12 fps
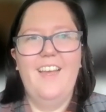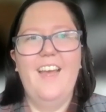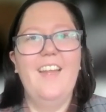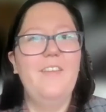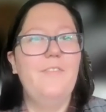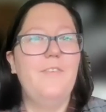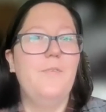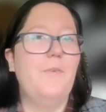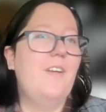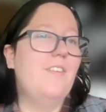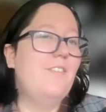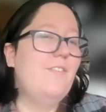And if you
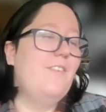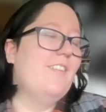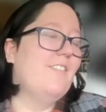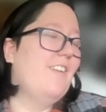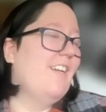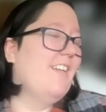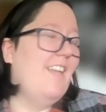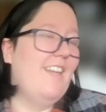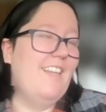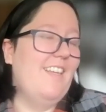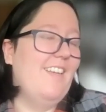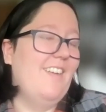want to resurrect
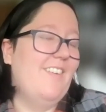any